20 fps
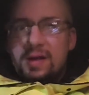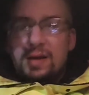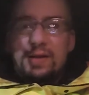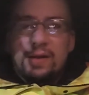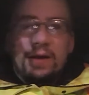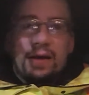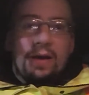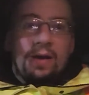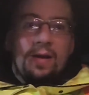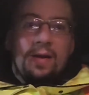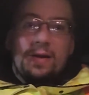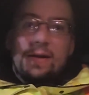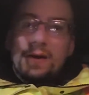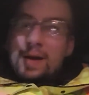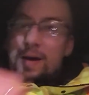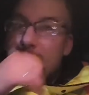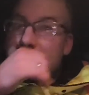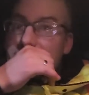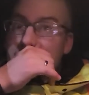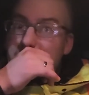And then
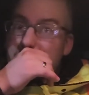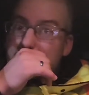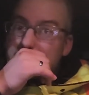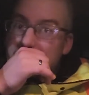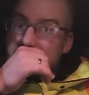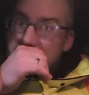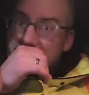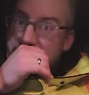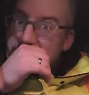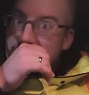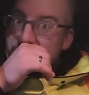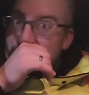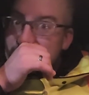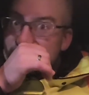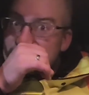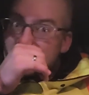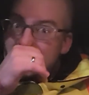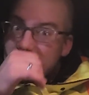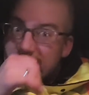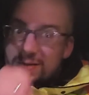I'm going to
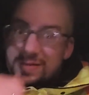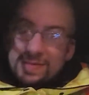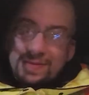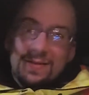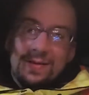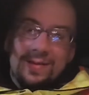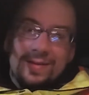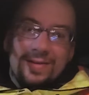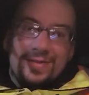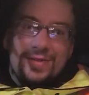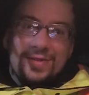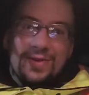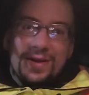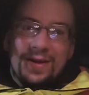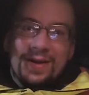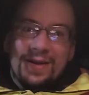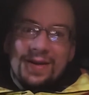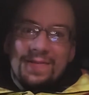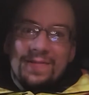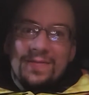start
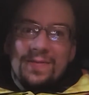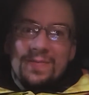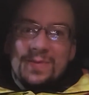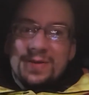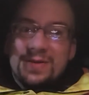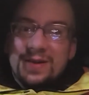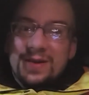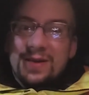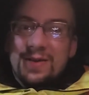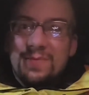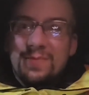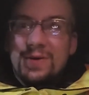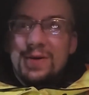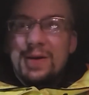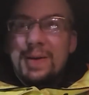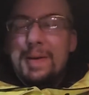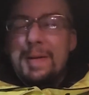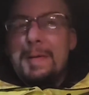drinking from the tub.